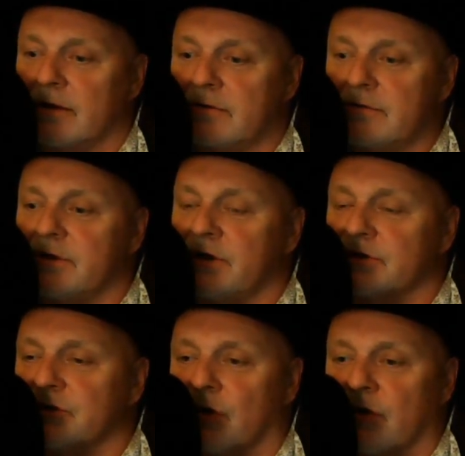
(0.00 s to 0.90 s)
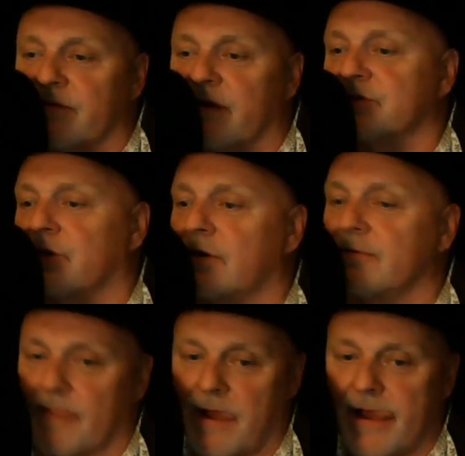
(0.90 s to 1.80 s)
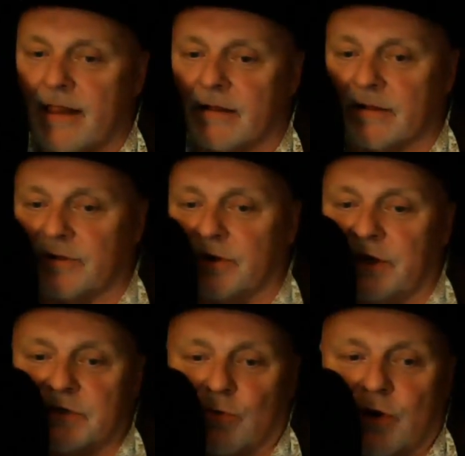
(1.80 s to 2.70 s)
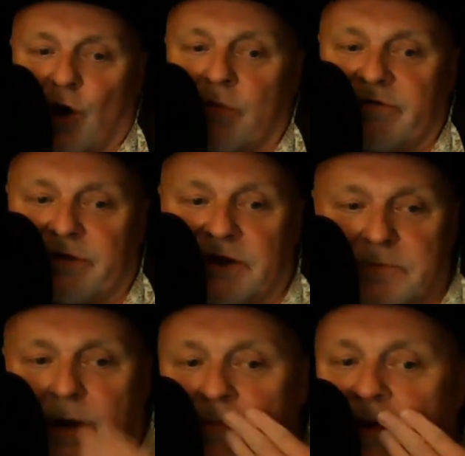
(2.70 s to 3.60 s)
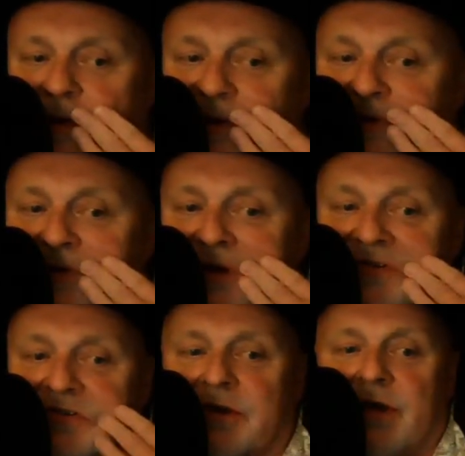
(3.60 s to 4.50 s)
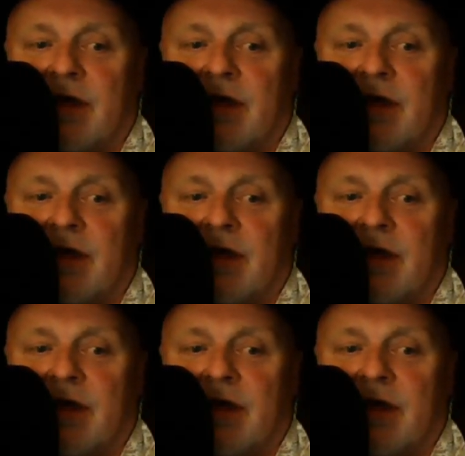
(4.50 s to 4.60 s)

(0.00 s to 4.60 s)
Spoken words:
Here's a song I've never sung, and Denise will kill me for this, but I'm only going to do this